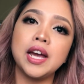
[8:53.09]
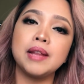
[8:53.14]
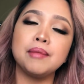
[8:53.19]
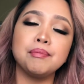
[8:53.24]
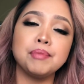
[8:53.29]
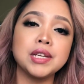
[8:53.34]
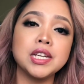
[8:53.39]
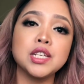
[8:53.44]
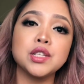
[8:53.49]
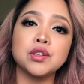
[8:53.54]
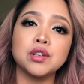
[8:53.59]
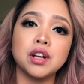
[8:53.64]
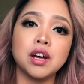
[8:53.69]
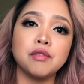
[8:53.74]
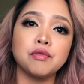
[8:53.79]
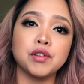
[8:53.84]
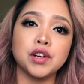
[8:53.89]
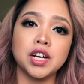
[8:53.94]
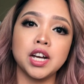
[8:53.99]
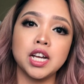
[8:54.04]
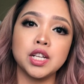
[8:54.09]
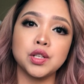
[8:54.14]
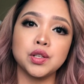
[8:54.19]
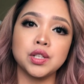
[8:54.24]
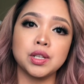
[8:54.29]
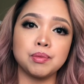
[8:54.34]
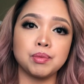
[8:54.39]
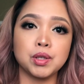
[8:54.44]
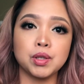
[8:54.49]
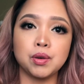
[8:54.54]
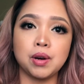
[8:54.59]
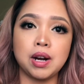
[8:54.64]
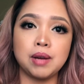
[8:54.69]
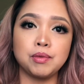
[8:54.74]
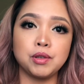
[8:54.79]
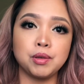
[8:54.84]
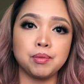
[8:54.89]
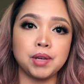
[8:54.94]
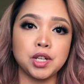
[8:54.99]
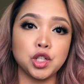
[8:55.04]
and please do not forget to
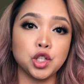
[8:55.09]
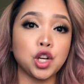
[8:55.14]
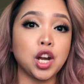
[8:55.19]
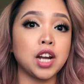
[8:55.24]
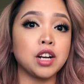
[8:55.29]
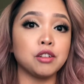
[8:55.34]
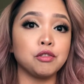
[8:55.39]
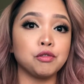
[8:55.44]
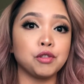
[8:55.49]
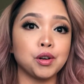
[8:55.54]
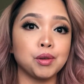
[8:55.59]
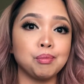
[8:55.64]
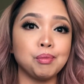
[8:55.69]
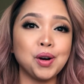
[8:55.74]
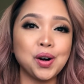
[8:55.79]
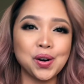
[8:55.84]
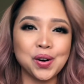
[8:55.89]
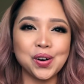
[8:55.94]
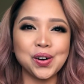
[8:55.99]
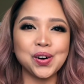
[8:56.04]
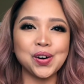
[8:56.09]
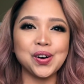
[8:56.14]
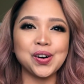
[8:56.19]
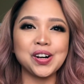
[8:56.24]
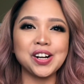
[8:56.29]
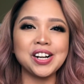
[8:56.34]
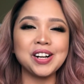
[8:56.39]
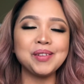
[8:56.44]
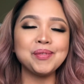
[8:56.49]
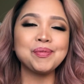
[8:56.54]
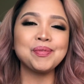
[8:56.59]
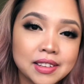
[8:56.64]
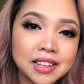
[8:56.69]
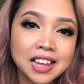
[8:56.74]
subscribe to my channel for more.